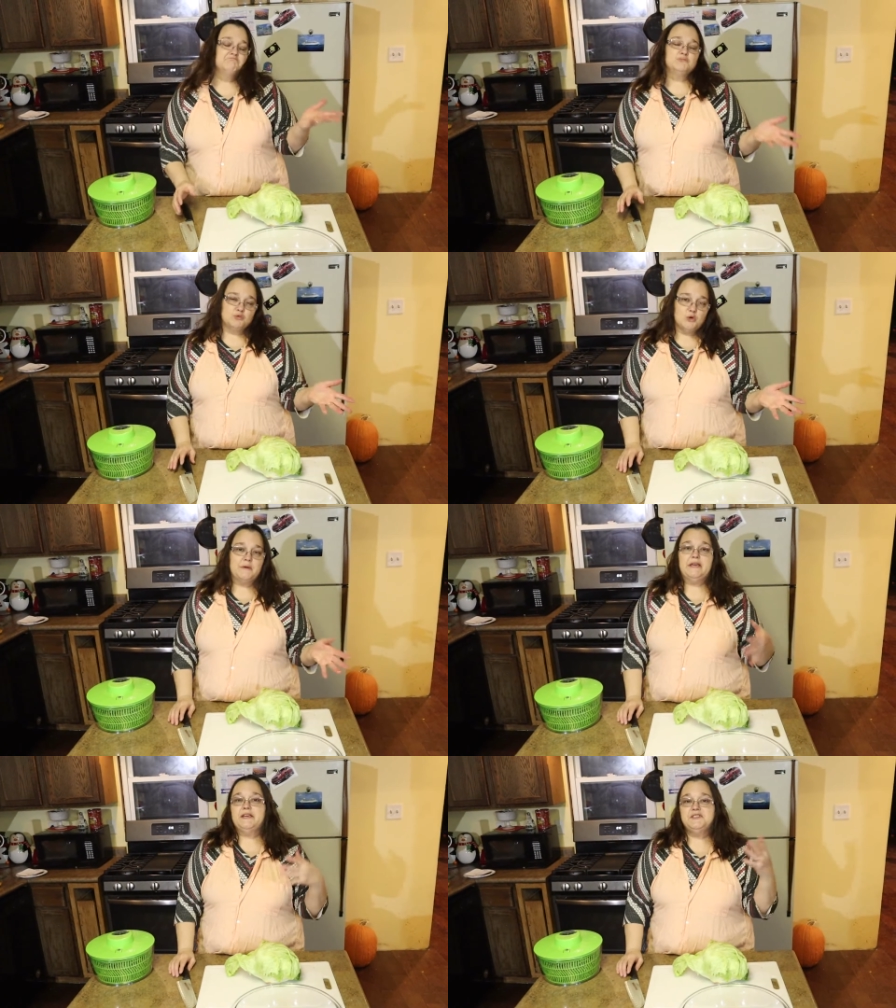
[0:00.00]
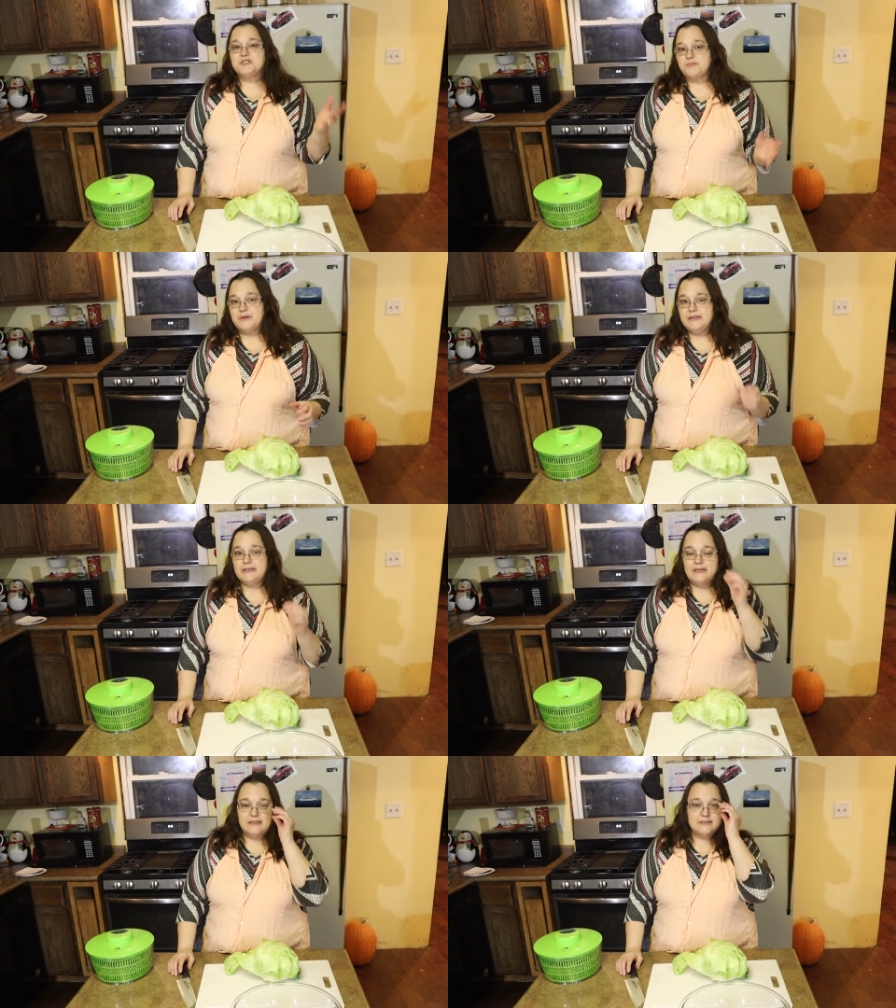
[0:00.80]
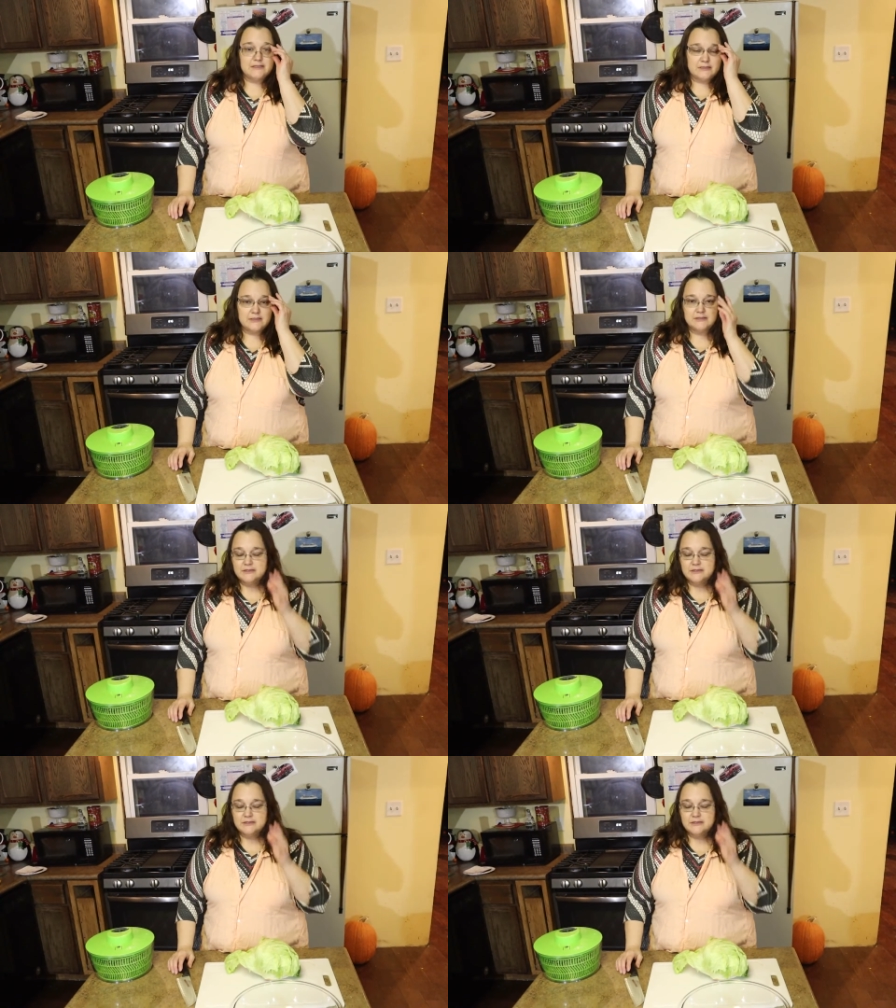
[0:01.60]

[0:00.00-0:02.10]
Romaine, spring lettuce,